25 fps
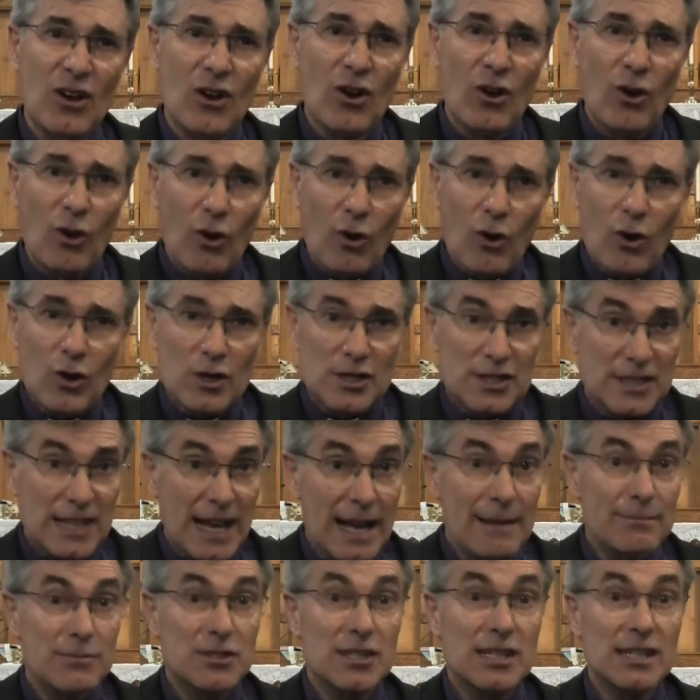Or
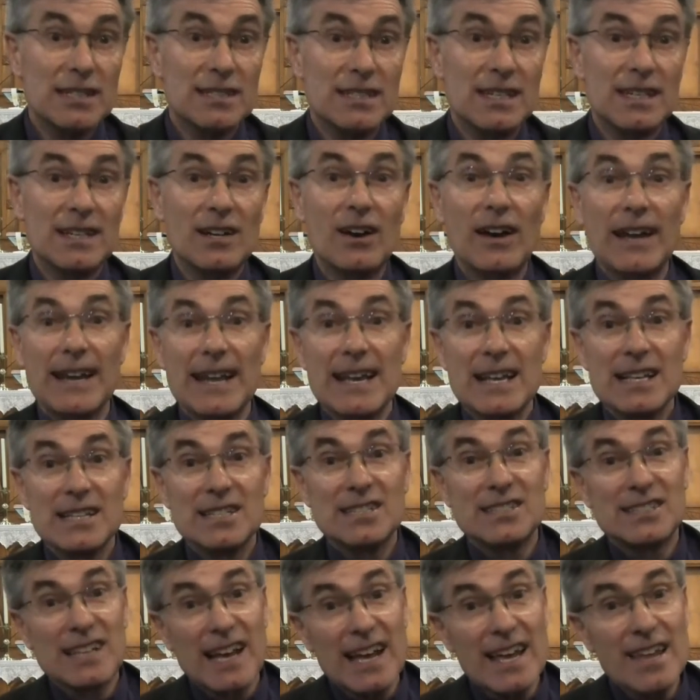Psalm 69
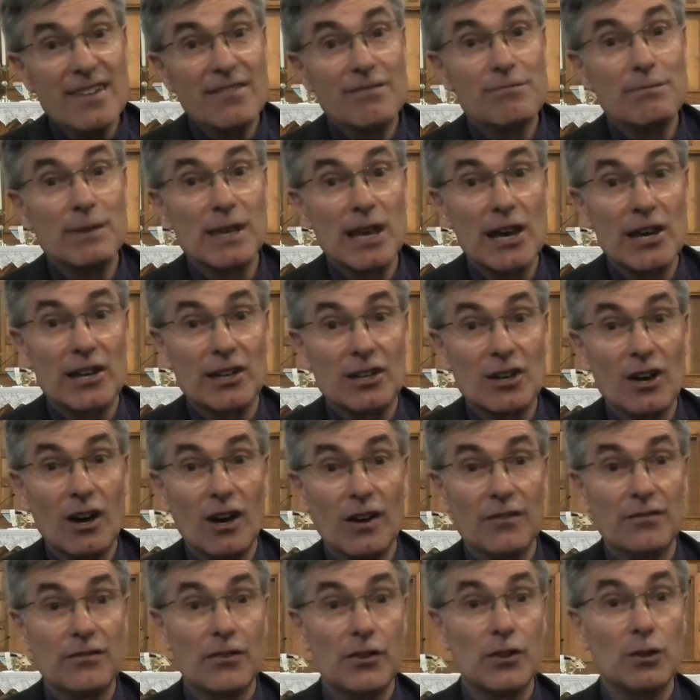Save me, O
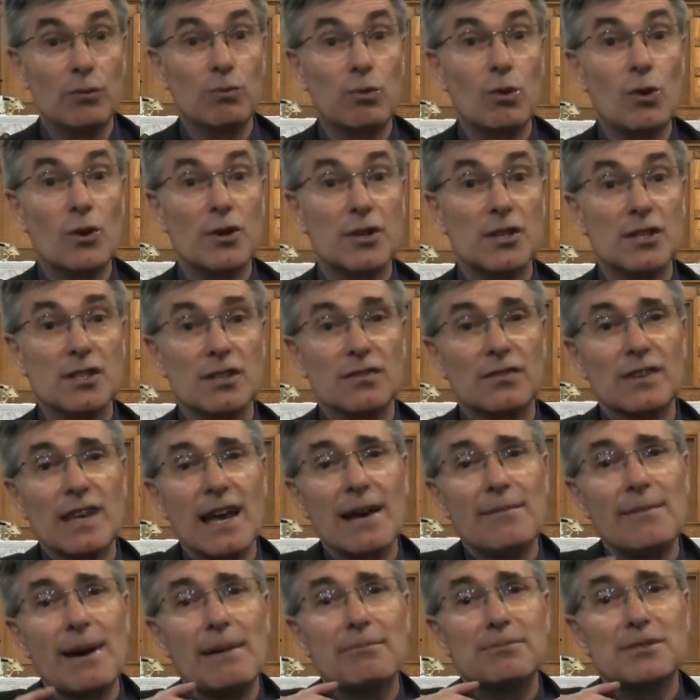God, for the waters have
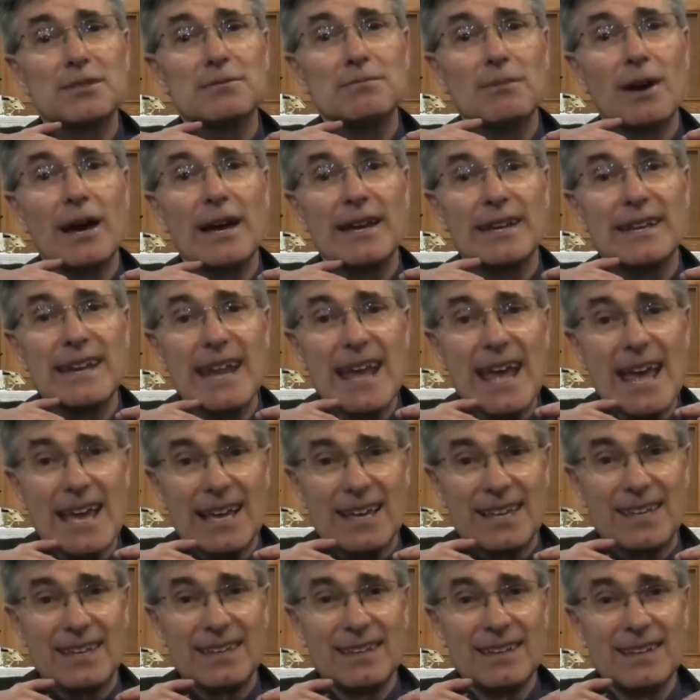come up to my
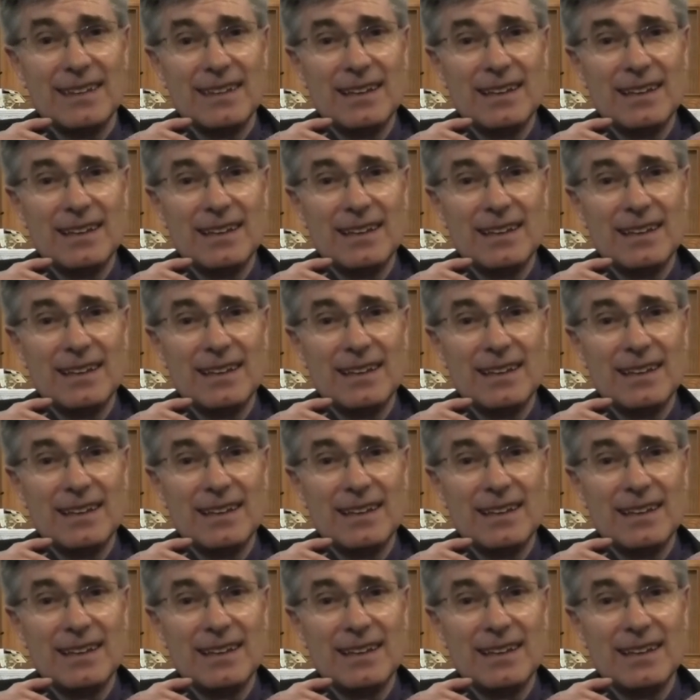neck.